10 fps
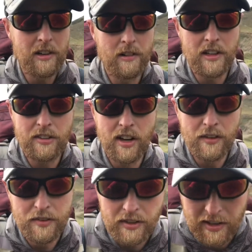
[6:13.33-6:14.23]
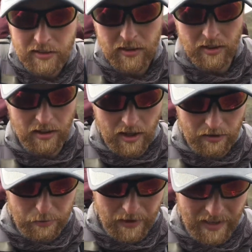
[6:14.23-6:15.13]
really tough section of the
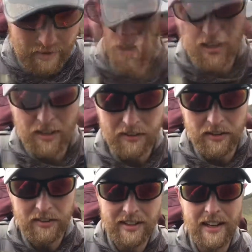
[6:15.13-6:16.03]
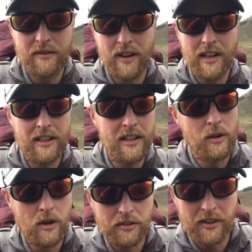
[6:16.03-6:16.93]
coast path and it's 10 valley
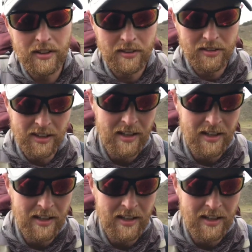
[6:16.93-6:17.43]
crossings